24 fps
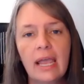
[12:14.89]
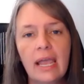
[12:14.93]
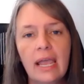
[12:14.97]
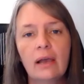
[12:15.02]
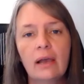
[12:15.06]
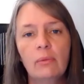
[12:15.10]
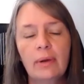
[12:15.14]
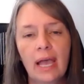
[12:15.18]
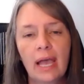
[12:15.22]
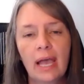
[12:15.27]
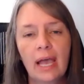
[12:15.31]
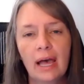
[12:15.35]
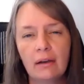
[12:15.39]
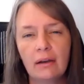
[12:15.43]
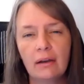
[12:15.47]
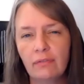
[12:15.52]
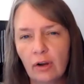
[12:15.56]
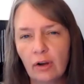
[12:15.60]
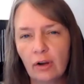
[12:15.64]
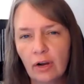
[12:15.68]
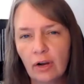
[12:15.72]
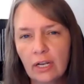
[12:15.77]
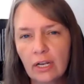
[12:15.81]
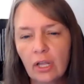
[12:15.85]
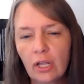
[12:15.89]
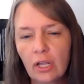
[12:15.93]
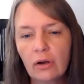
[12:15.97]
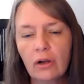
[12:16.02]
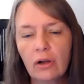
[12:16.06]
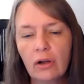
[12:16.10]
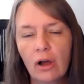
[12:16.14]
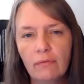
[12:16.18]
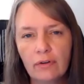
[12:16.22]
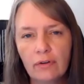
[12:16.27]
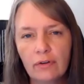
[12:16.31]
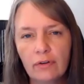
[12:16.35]
and we had a very long
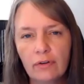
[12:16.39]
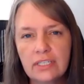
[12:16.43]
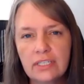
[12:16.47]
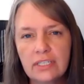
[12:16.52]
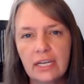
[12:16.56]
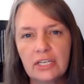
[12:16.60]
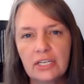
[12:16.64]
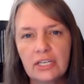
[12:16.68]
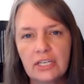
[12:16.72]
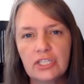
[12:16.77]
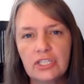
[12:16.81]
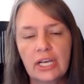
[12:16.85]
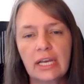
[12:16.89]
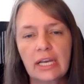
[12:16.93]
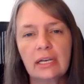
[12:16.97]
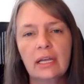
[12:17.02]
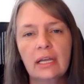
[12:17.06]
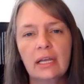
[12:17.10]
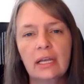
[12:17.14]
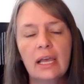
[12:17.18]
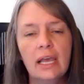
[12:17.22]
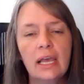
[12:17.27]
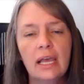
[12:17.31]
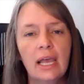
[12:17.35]
conversation.